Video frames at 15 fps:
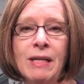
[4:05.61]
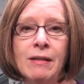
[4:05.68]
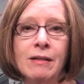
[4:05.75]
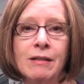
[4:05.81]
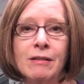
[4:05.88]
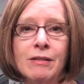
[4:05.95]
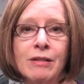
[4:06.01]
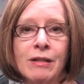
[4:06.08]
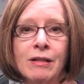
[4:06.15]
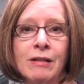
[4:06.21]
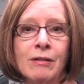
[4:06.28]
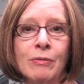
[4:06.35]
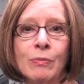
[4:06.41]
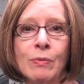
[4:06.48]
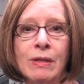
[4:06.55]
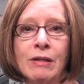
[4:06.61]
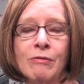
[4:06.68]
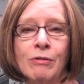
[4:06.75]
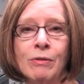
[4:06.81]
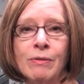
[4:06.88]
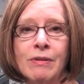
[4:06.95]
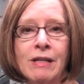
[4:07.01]
made it uh,
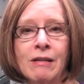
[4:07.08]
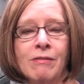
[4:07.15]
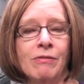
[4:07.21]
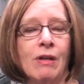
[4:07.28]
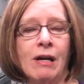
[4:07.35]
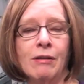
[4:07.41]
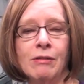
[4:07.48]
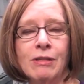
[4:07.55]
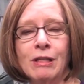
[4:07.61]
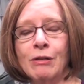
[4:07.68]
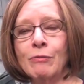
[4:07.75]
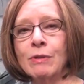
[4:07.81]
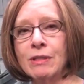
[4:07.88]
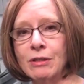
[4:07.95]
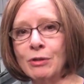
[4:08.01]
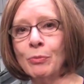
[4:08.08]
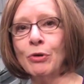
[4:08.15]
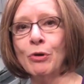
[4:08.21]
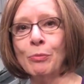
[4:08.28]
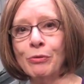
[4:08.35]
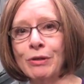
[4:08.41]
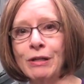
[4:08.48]
whenever they thought that it was an
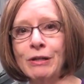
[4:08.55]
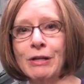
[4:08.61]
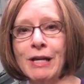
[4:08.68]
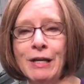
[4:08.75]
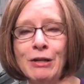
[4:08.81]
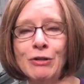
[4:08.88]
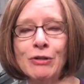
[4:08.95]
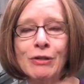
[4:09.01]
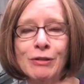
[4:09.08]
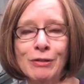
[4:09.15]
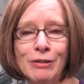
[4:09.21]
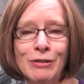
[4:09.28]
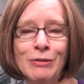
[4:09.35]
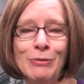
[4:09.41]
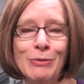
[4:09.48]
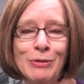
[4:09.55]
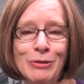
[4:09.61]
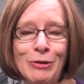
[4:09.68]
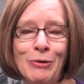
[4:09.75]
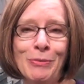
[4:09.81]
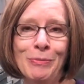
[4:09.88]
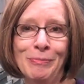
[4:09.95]
appropriate occasion to do
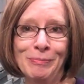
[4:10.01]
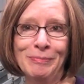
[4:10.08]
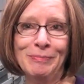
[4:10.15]
so.